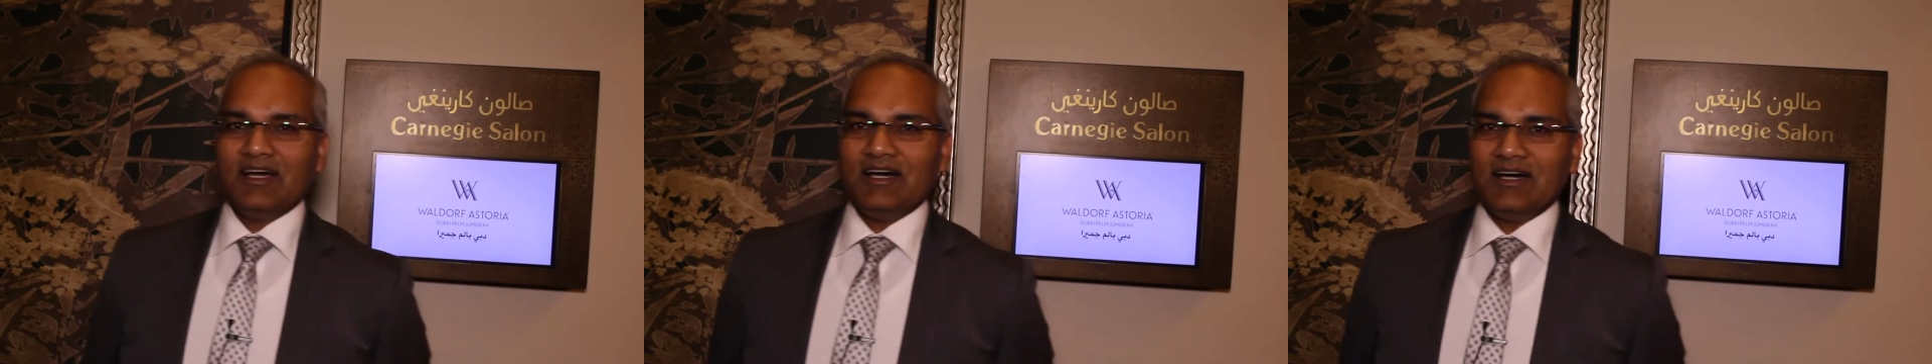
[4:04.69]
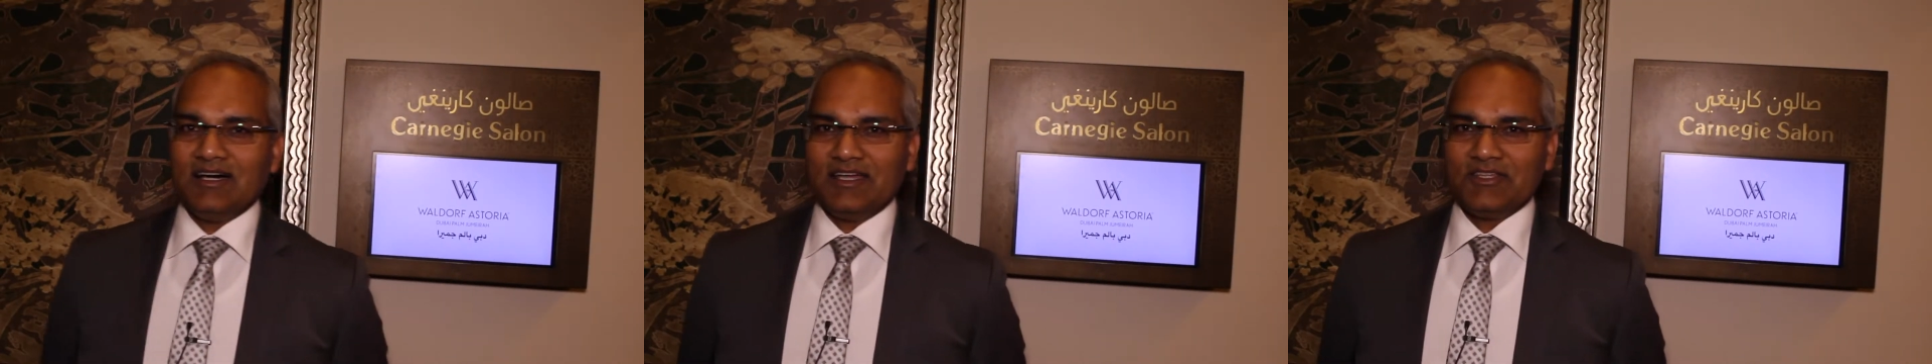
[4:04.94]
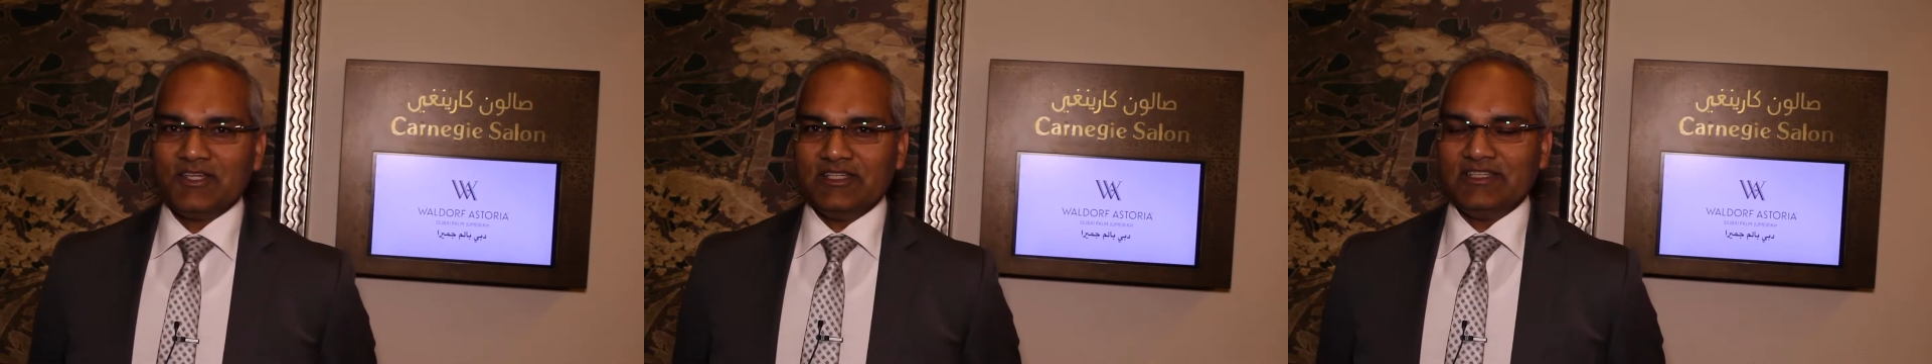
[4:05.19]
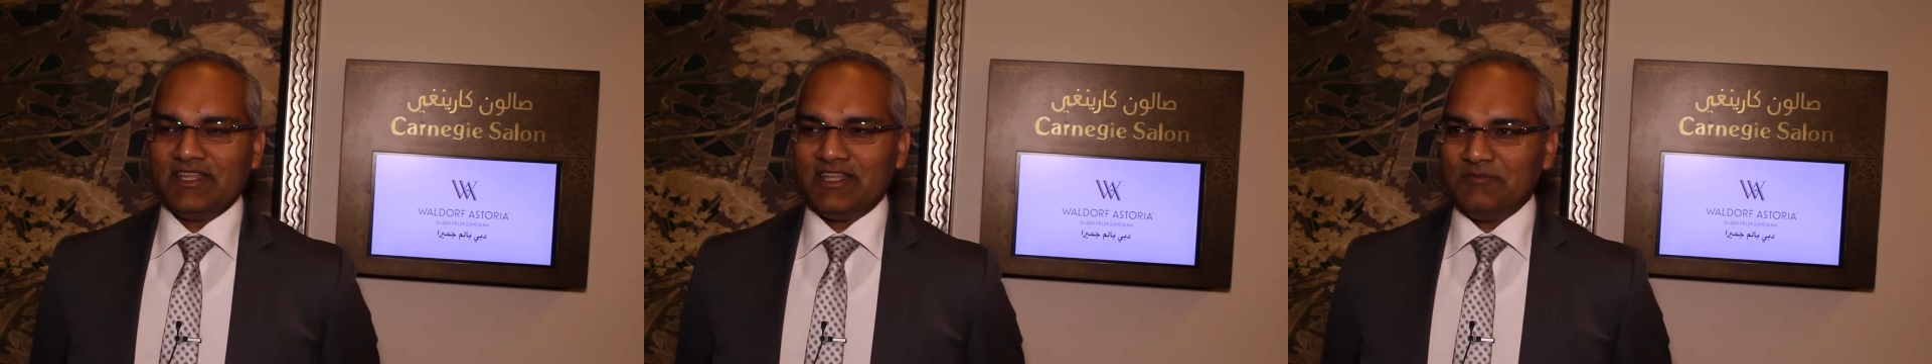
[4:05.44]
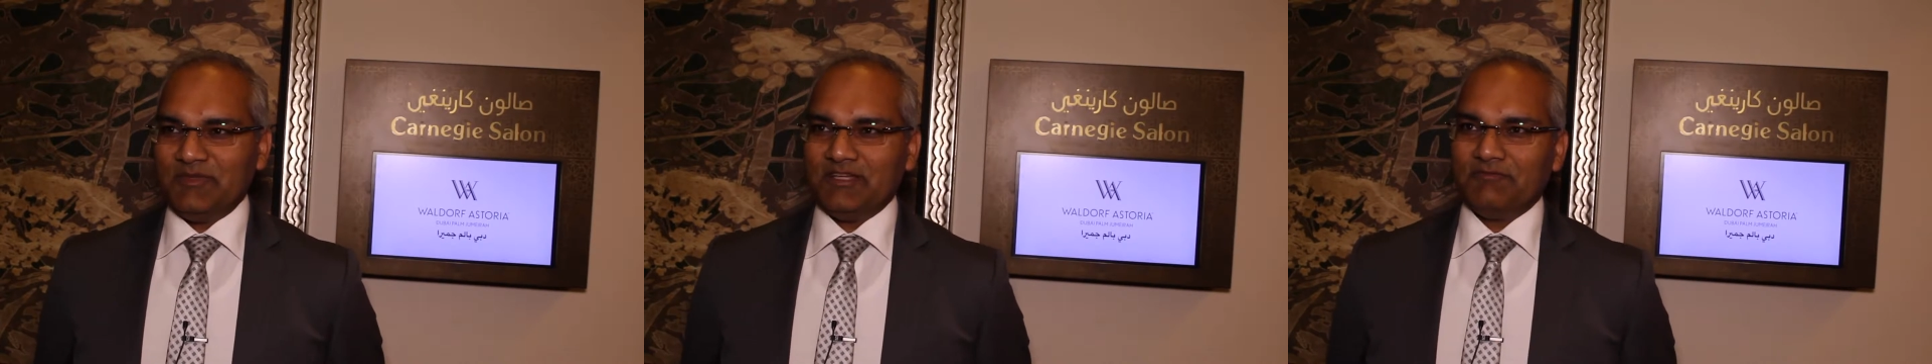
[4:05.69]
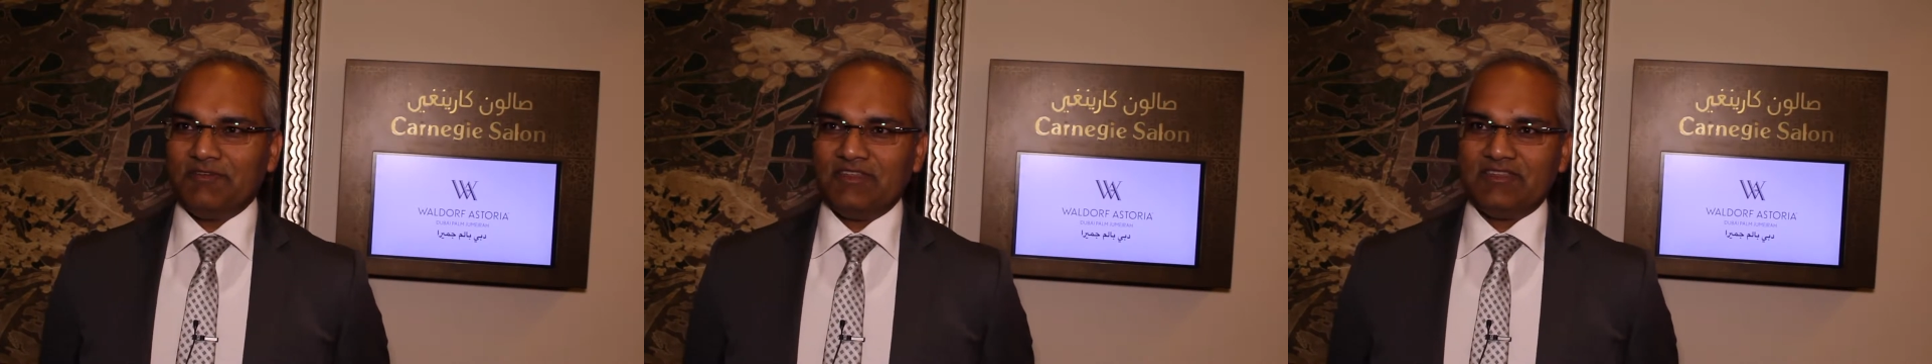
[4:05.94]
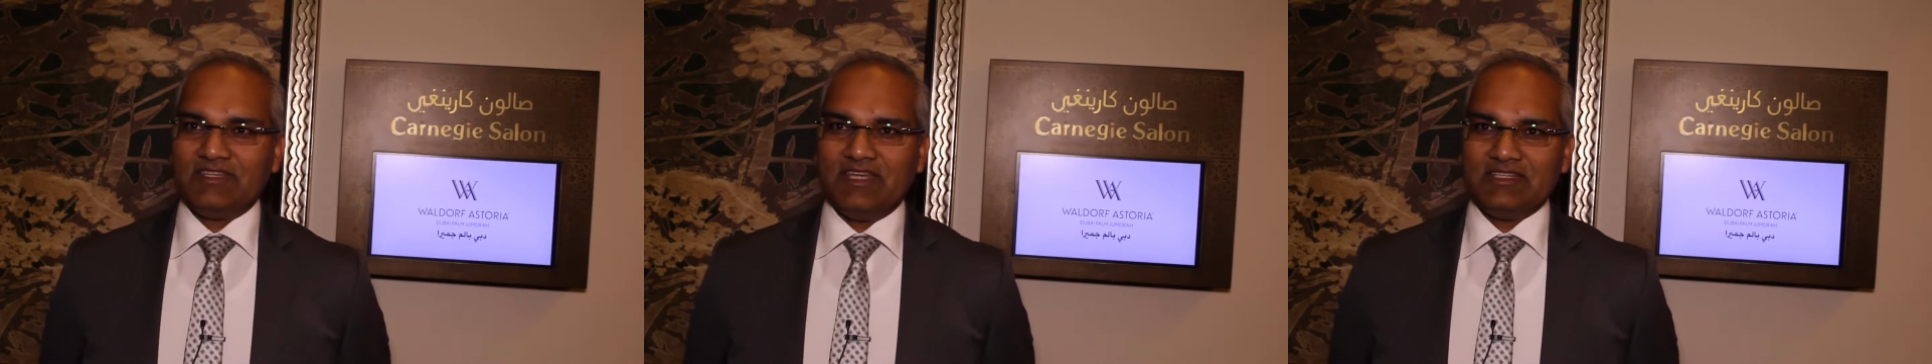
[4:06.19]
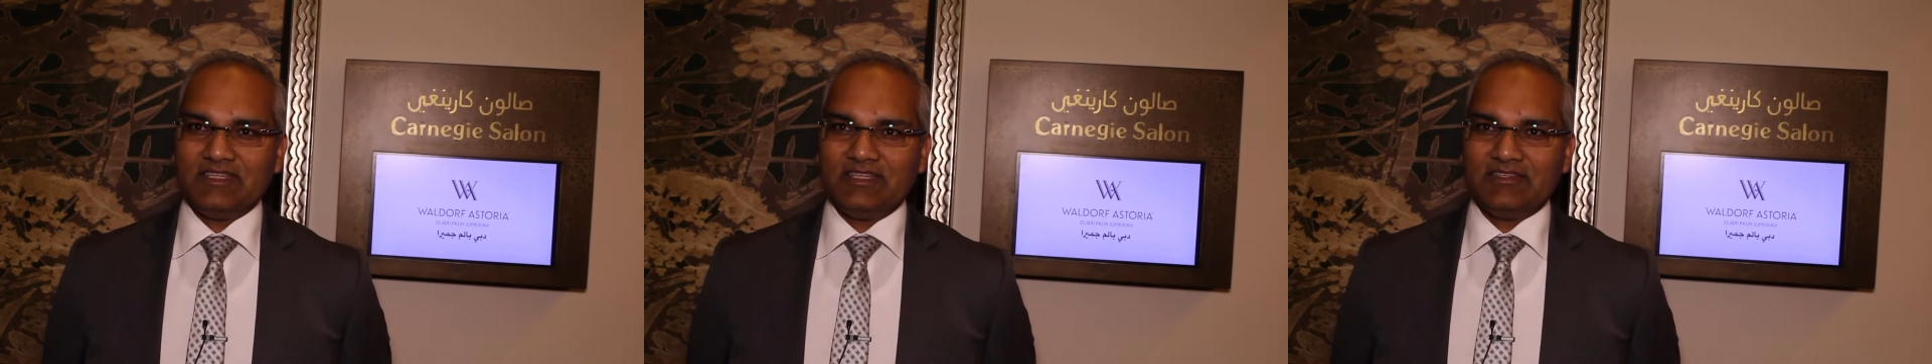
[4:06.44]
Uh, actually, this has been a
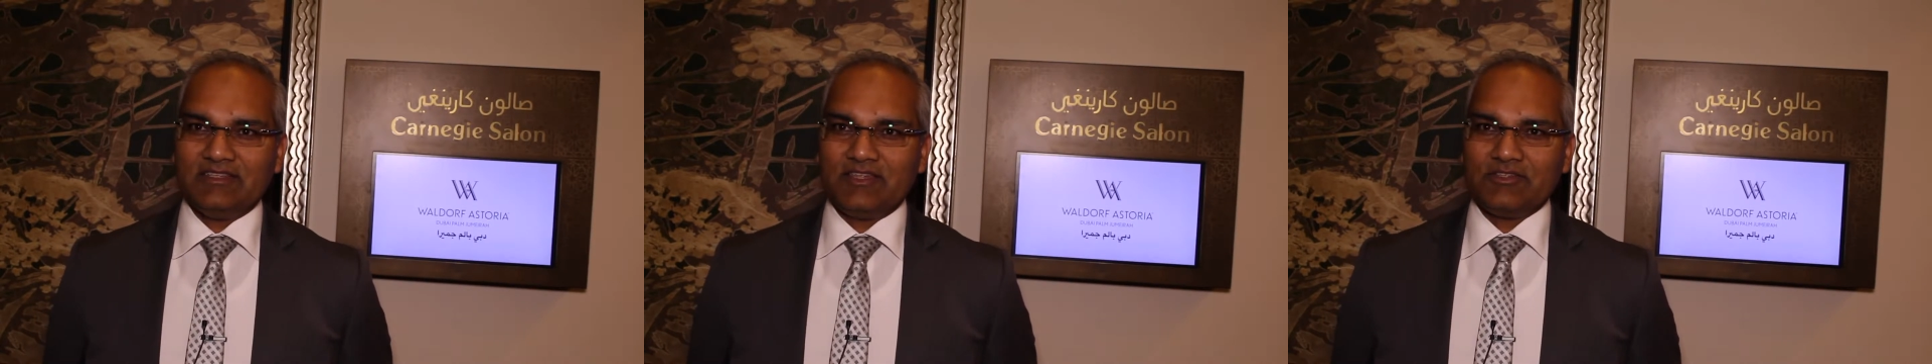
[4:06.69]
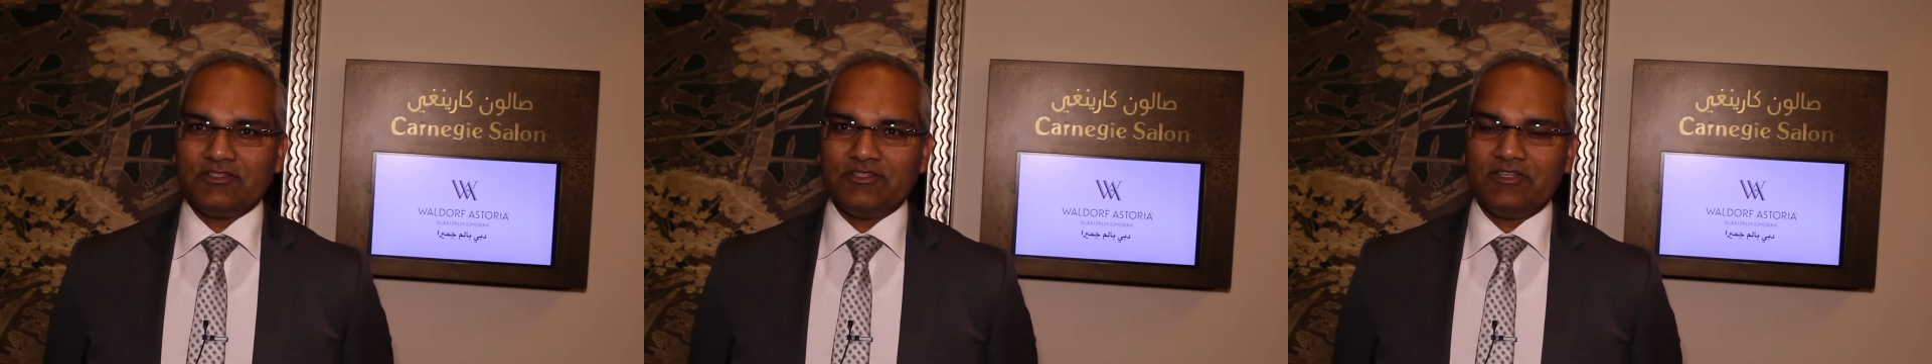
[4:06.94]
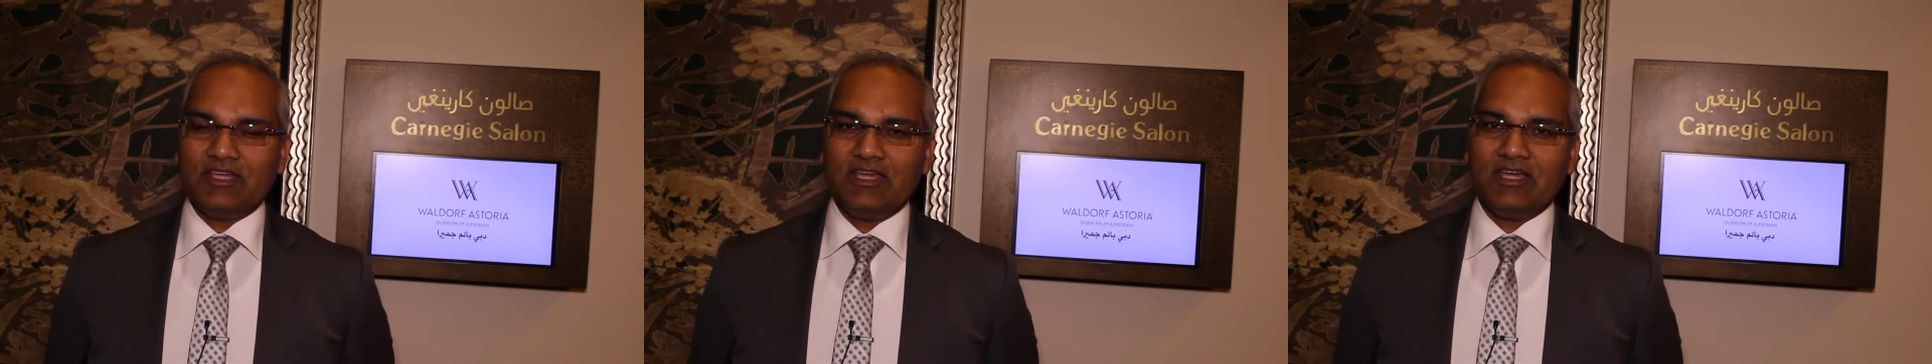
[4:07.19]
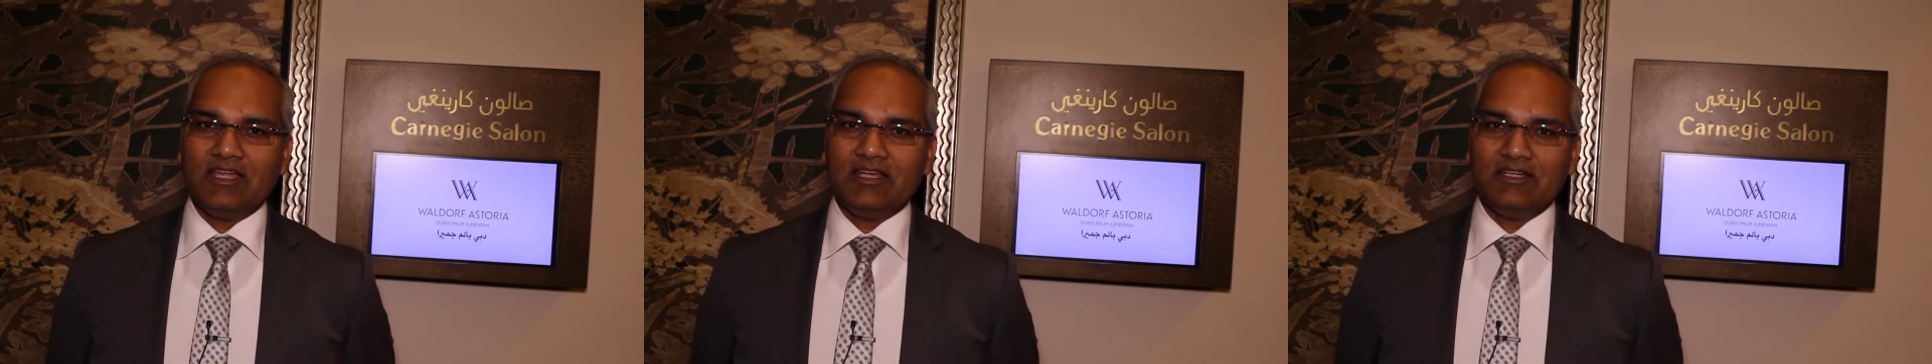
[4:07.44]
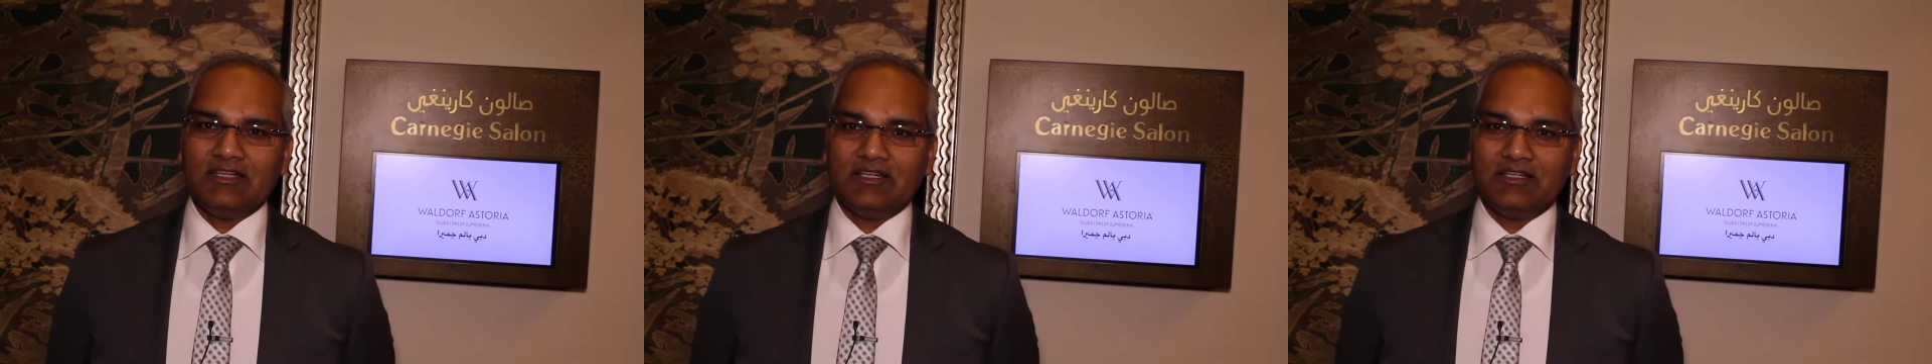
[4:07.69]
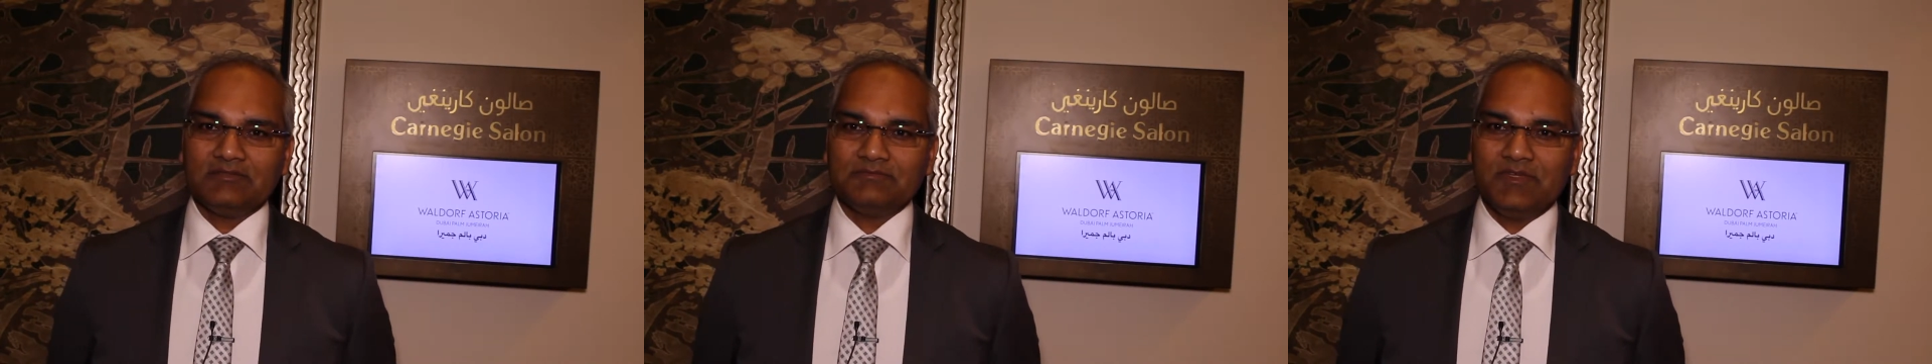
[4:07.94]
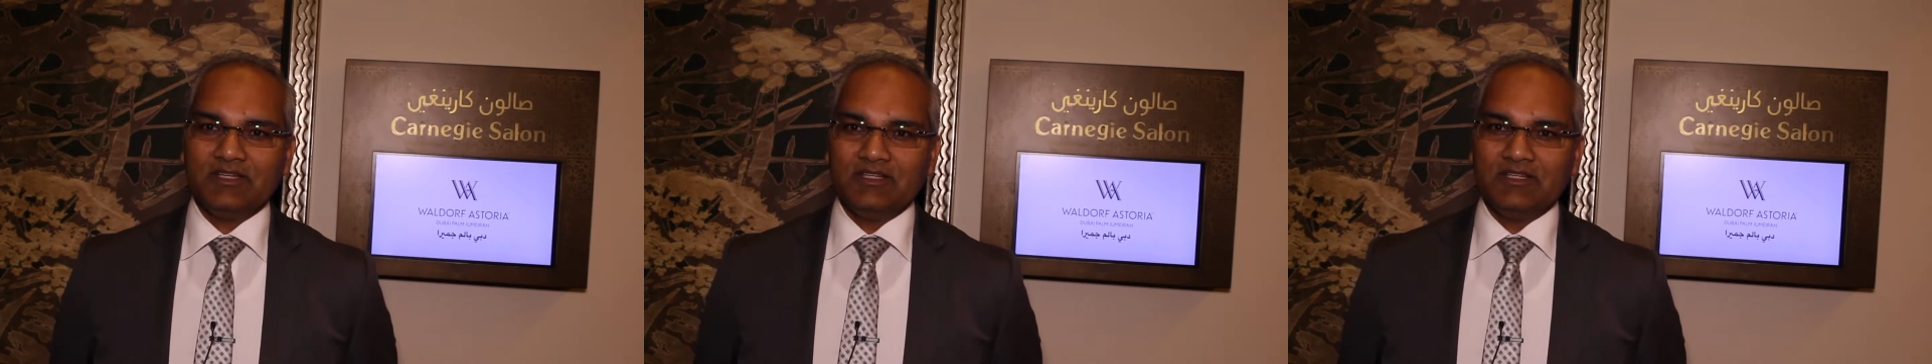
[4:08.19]
fascinating session today and uh,